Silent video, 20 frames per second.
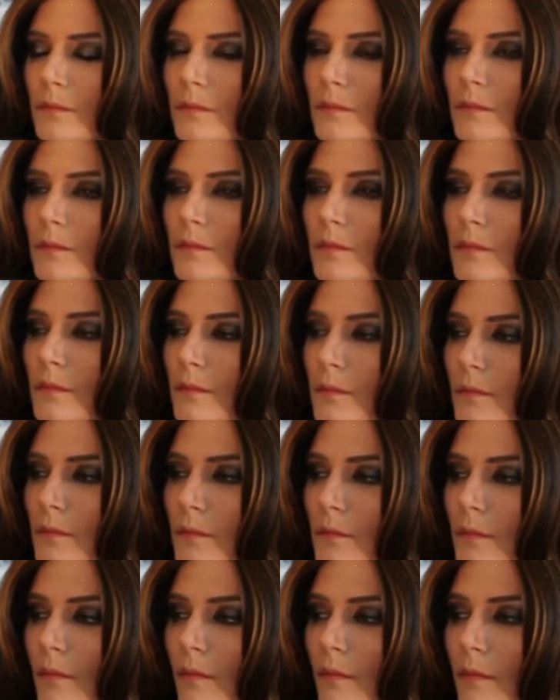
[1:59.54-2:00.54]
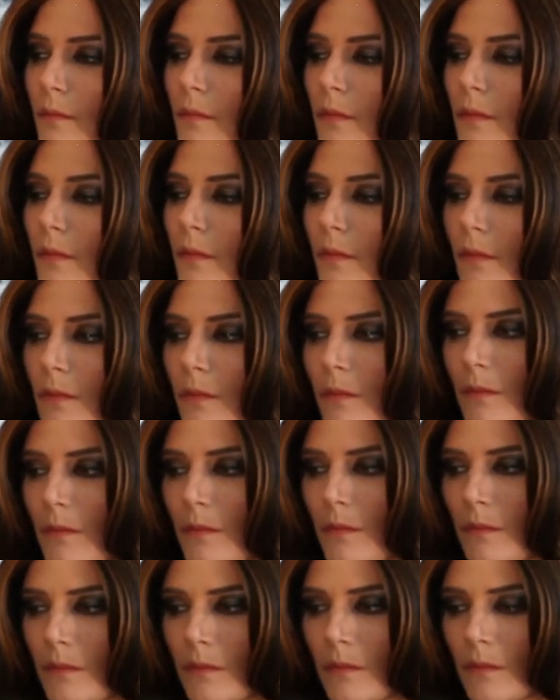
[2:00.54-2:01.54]

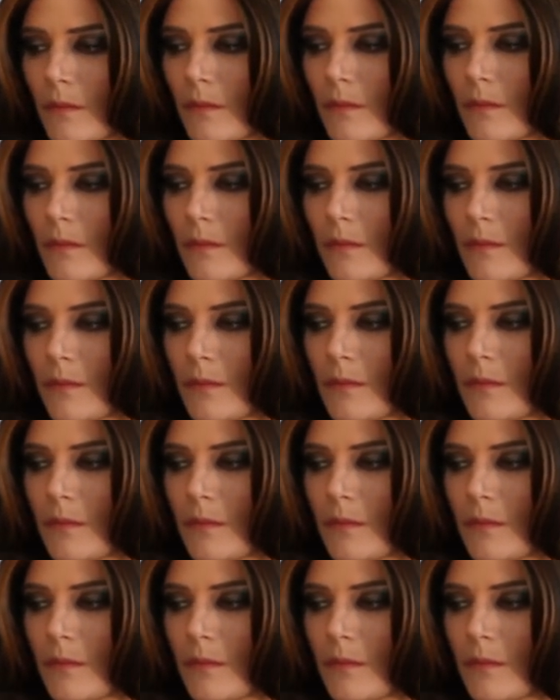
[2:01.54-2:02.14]
This person isn't speaking.